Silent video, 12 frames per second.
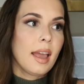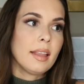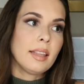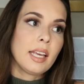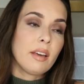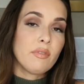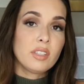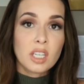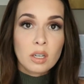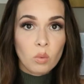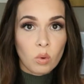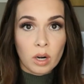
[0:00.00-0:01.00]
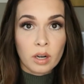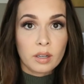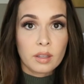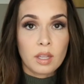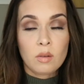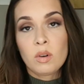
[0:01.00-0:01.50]
And like if it didn't
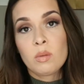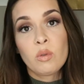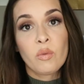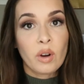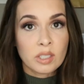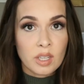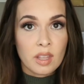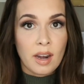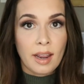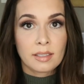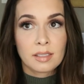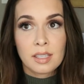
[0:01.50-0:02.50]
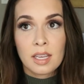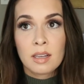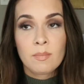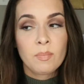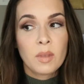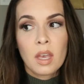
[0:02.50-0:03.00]
work, then we'd move on to the next
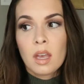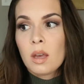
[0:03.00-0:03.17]
thing.